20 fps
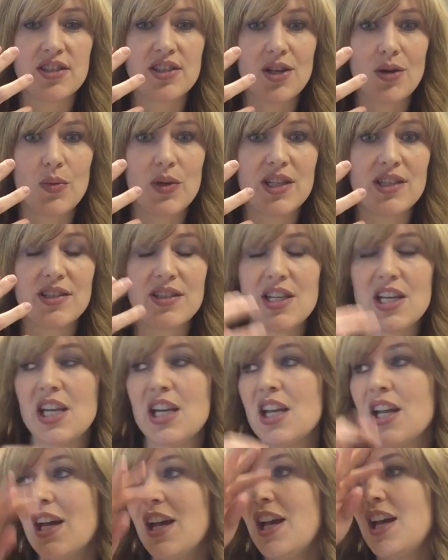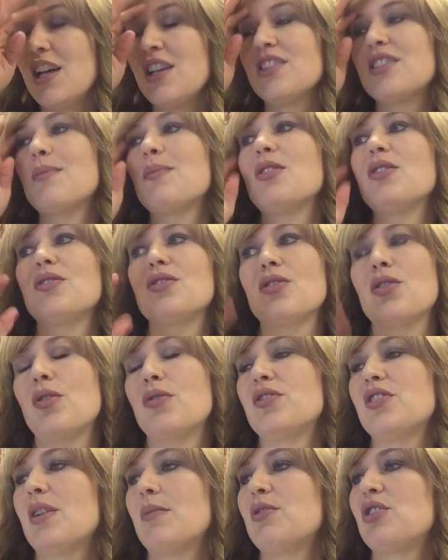So we see some of those
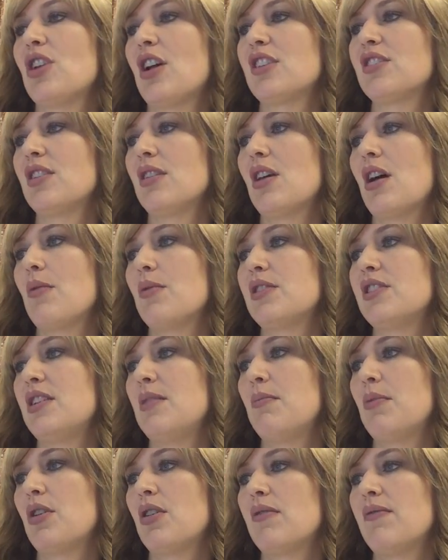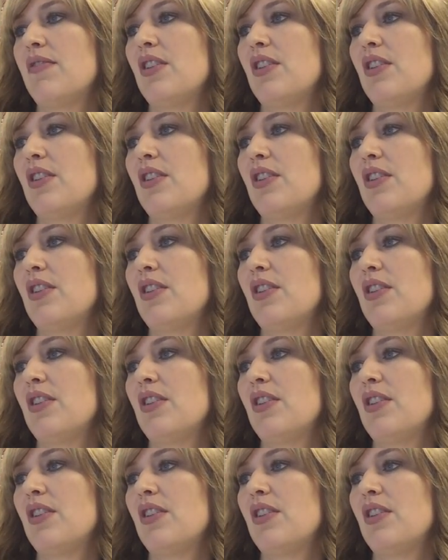close-up shots a lot with Tim Burton